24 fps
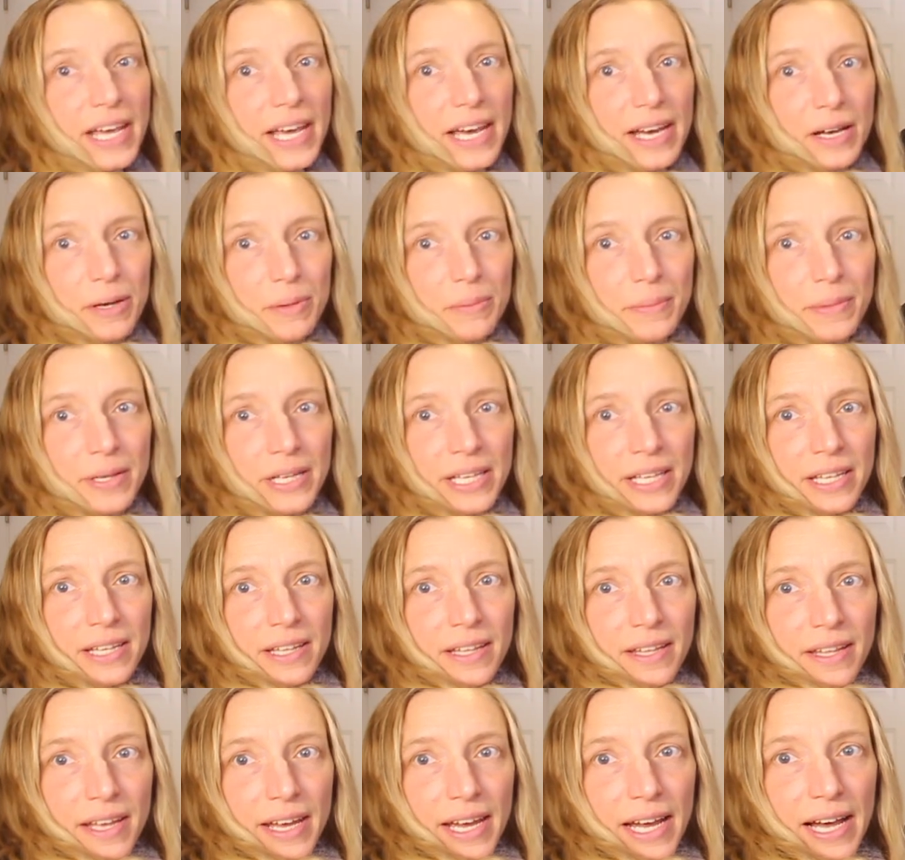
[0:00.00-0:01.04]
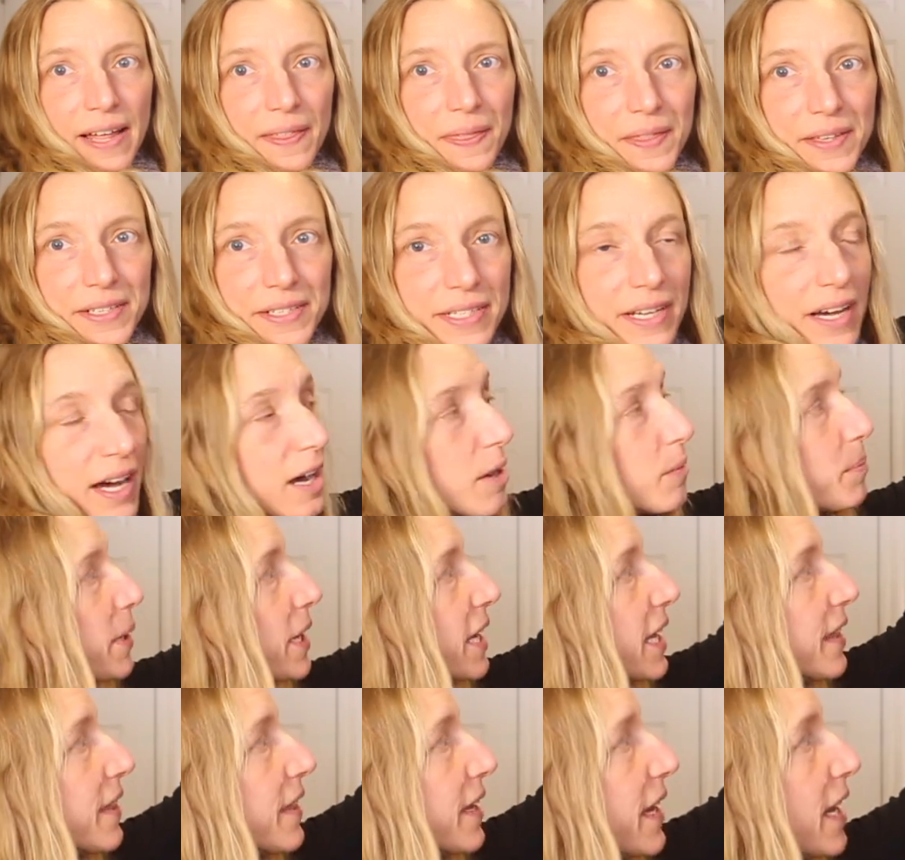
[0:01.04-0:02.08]
hem at the top
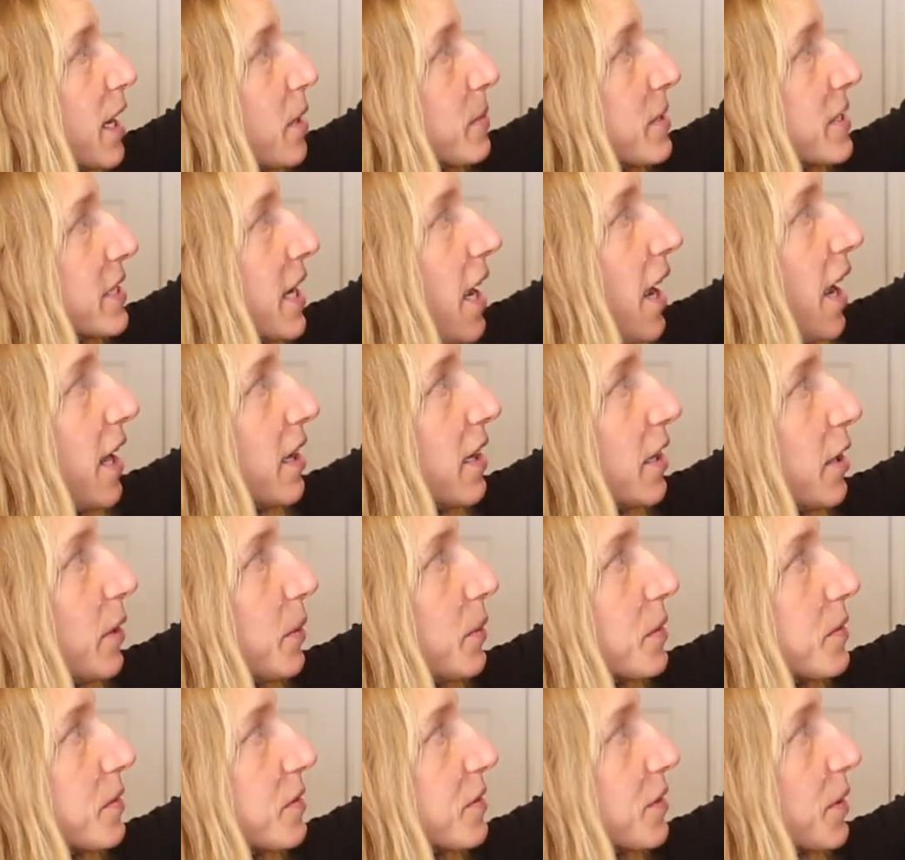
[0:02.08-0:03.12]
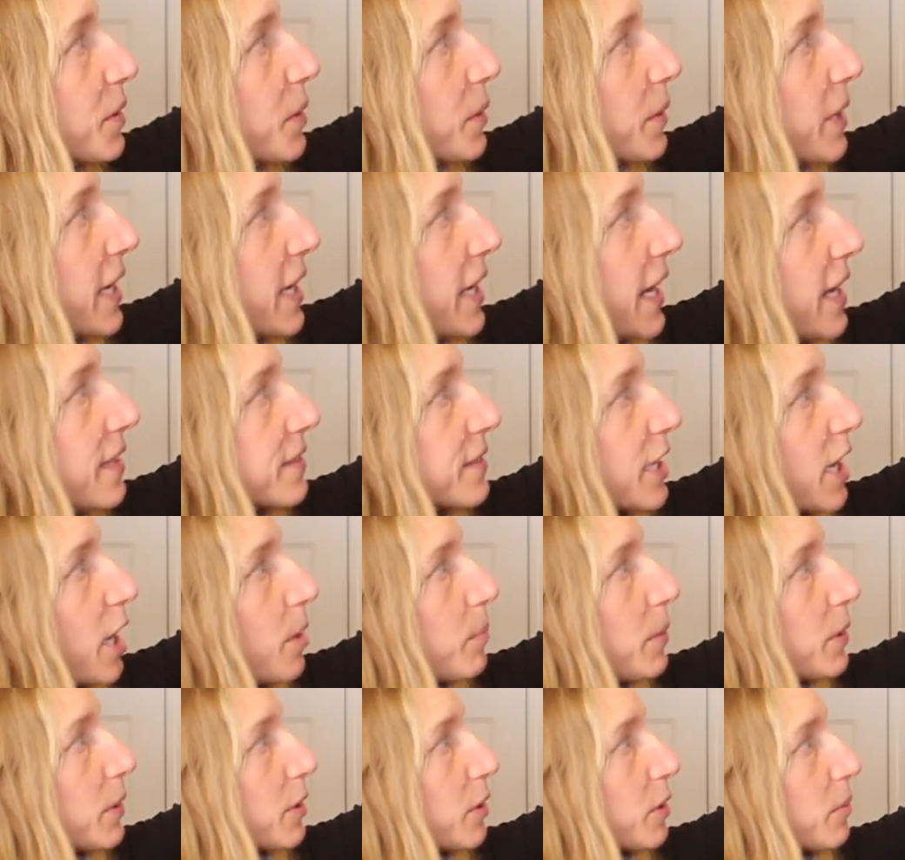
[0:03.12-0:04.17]
and the hem is hollow so and it has a
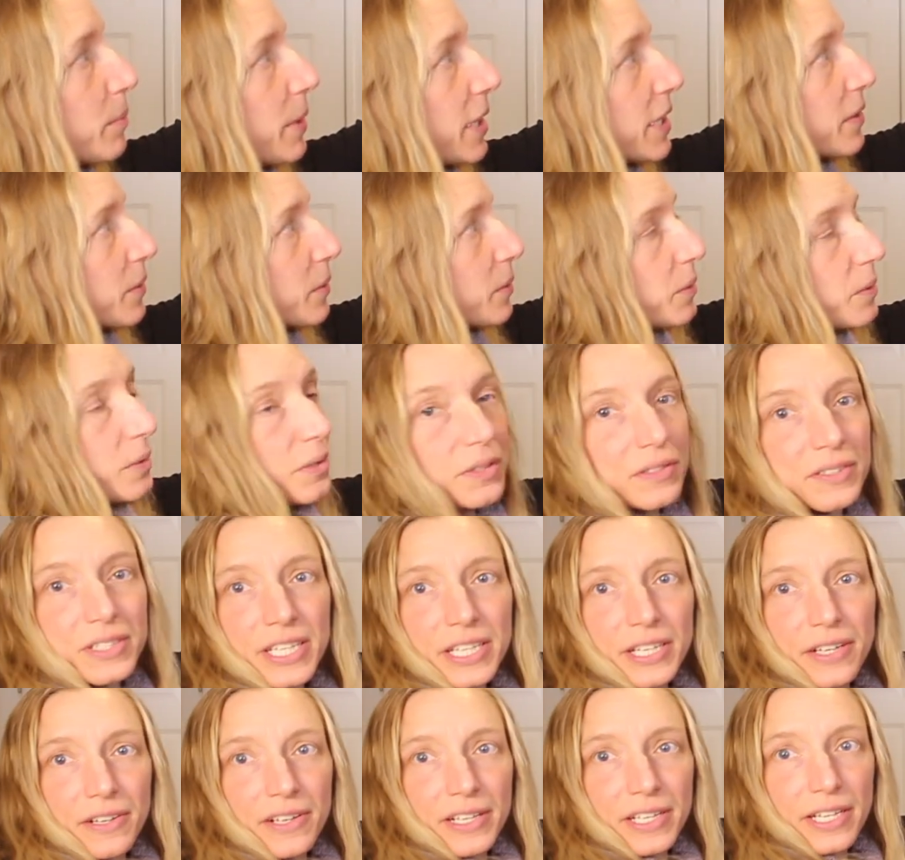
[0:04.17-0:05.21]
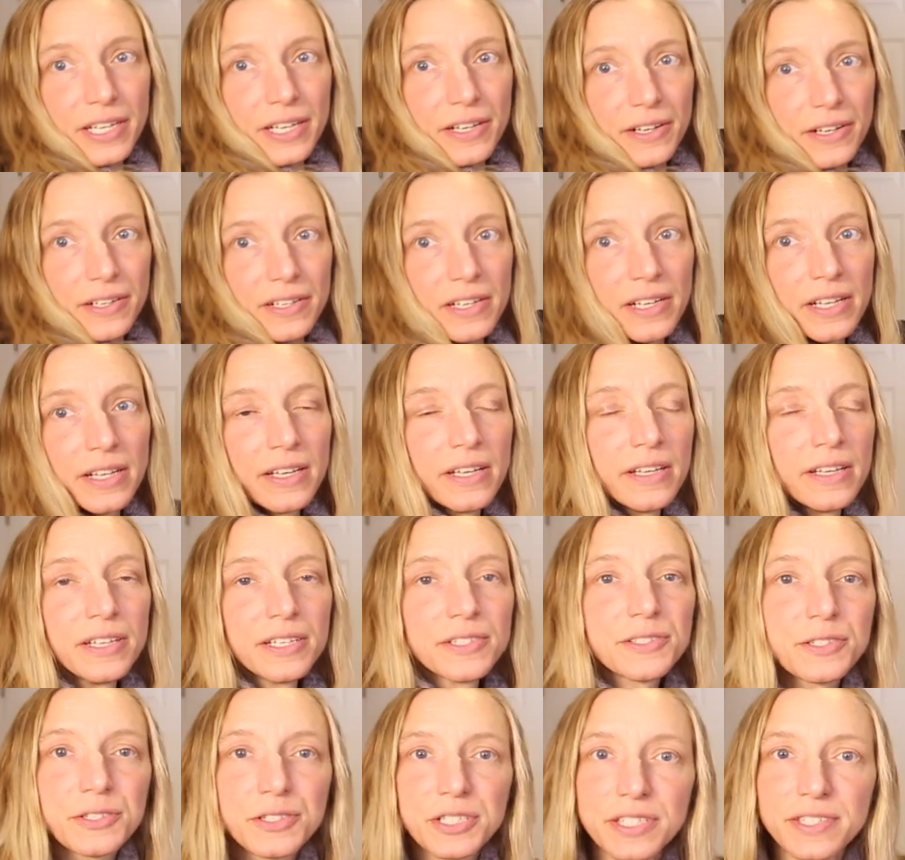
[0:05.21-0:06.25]
couple little buttonholes here and here
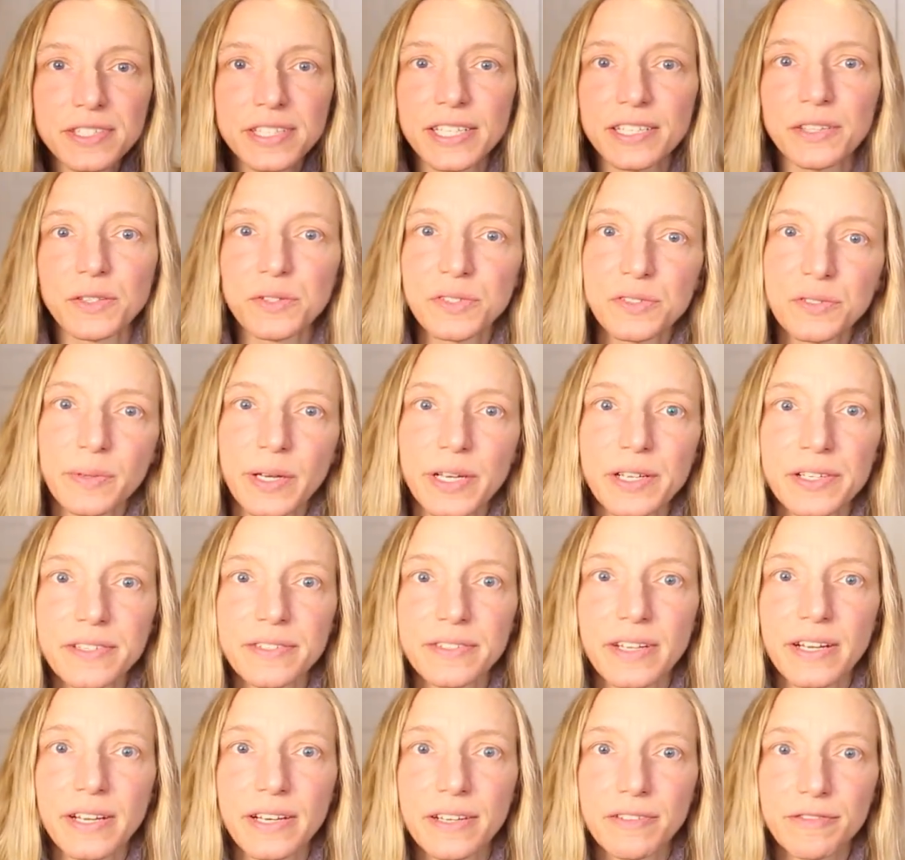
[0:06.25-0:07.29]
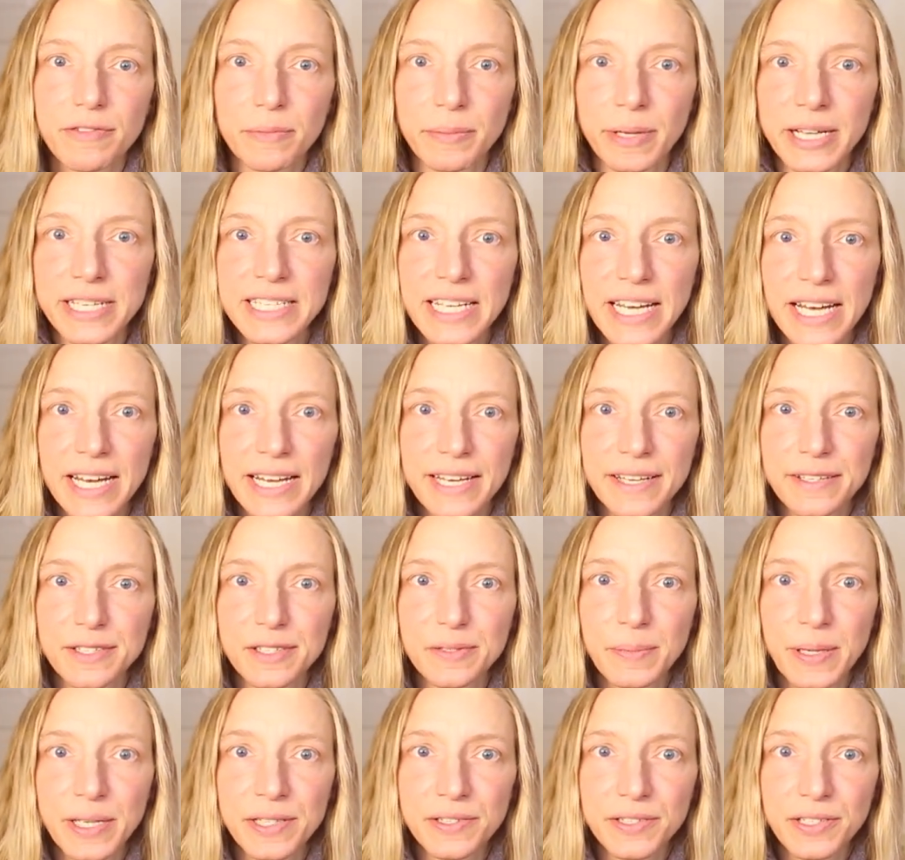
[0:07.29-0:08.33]
so just like those sweaters that I knit for my dad and
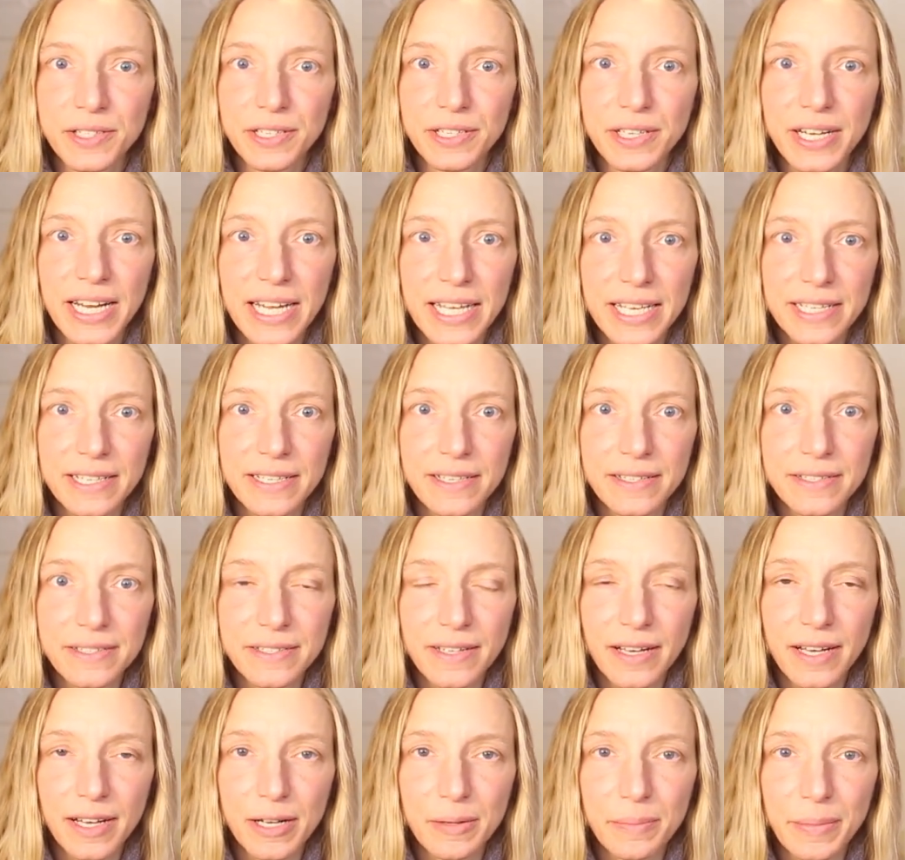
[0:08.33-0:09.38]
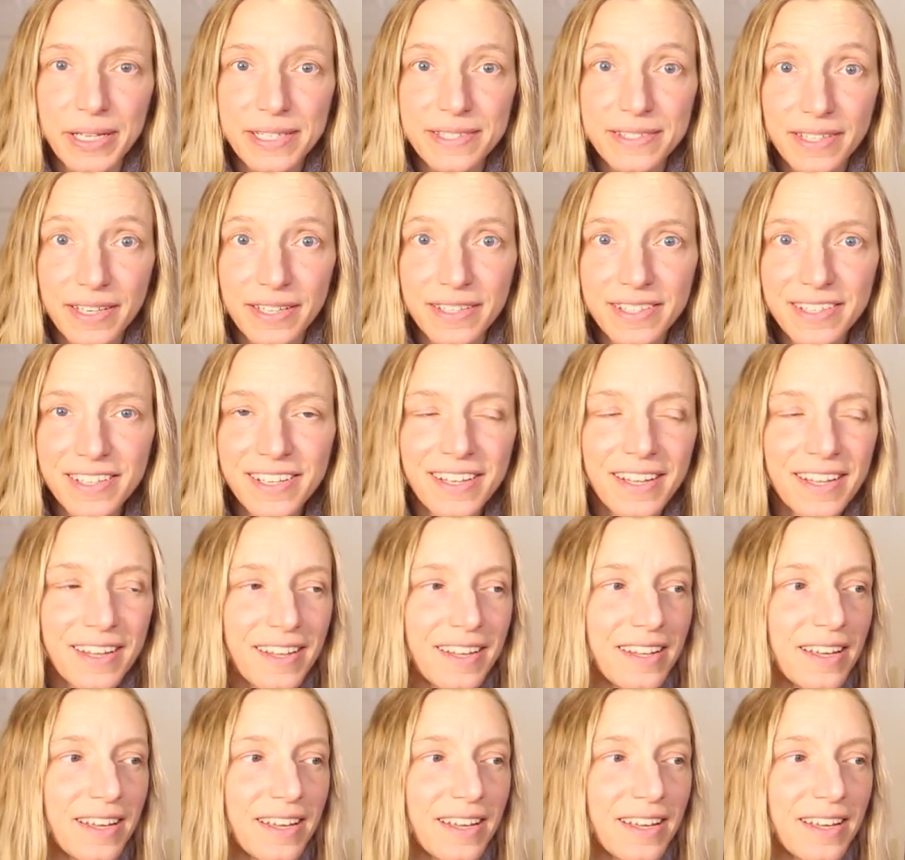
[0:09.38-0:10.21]
Spencer and uh, my son